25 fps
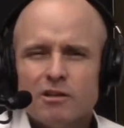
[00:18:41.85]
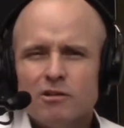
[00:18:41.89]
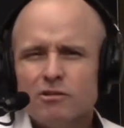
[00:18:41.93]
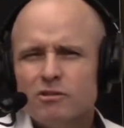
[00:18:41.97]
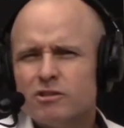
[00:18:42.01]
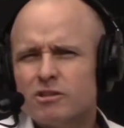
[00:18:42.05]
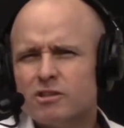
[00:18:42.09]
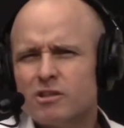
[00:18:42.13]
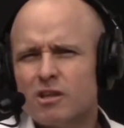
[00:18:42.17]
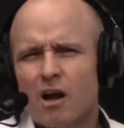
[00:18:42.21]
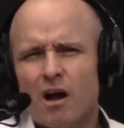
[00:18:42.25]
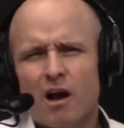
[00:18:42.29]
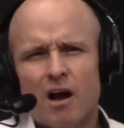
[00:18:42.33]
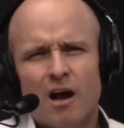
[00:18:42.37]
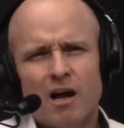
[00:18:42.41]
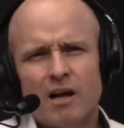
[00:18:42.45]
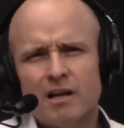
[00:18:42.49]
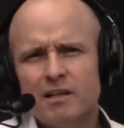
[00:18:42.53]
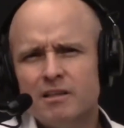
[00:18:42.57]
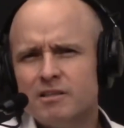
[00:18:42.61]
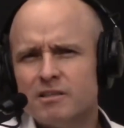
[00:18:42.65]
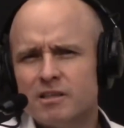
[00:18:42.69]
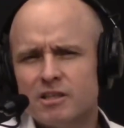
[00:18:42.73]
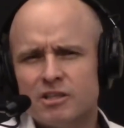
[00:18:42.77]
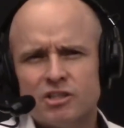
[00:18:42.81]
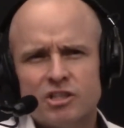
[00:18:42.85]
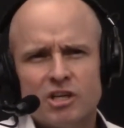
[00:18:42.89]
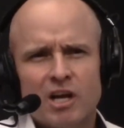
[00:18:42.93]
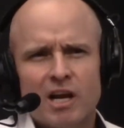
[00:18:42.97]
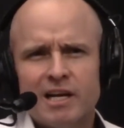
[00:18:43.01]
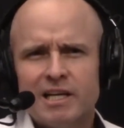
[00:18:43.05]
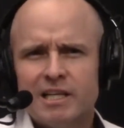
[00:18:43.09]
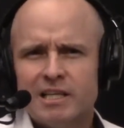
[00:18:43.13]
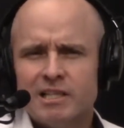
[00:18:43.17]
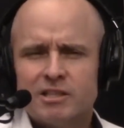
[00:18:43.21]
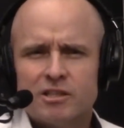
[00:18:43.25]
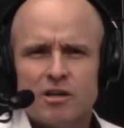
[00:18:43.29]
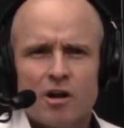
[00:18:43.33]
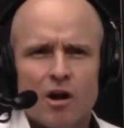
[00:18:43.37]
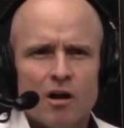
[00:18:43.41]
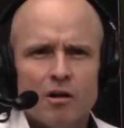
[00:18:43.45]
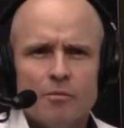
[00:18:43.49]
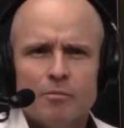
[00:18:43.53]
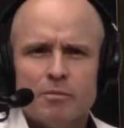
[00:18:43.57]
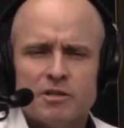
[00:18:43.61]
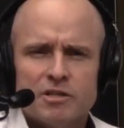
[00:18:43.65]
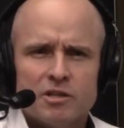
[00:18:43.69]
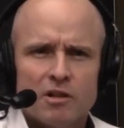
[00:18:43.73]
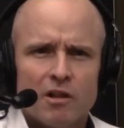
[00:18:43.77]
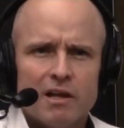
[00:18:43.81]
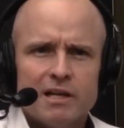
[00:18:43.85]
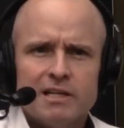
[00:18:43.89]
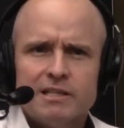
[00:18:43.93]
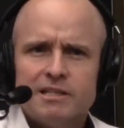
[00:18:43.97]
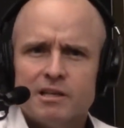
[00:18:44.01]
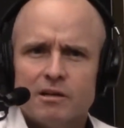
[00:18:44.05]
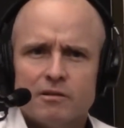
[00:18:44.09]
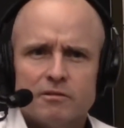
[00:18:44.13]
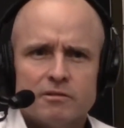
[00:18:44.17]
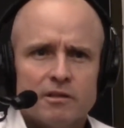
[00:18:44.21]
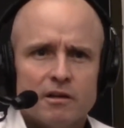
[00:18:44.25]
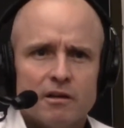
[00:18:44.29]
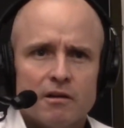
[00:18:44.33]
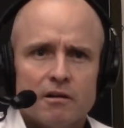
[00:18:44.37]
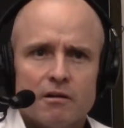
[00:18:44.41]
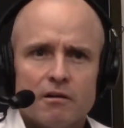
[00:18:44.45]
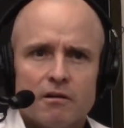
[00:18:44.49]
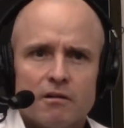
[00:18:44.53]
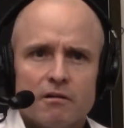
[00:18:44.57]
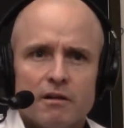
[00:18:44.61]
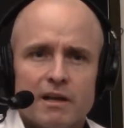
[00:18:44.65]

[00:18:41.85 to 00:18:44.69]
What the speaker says: There's tons of Chinese garbage lights out there,